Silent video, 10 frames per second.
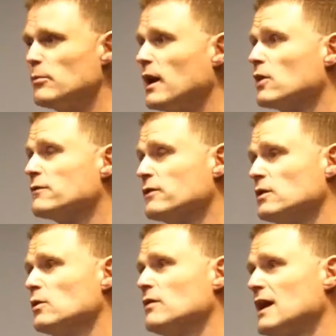By your
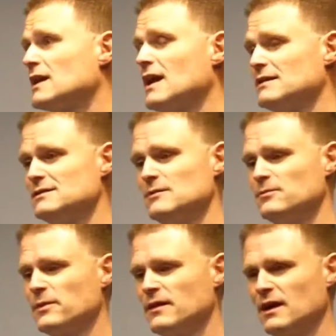fruit you will recognize
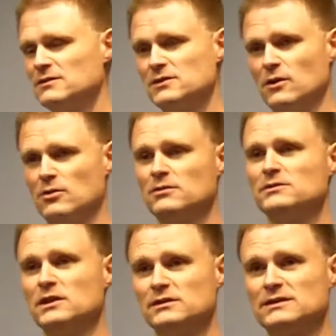them. And
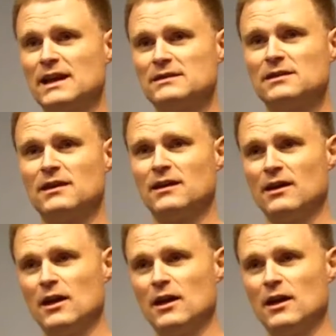so Jesus says,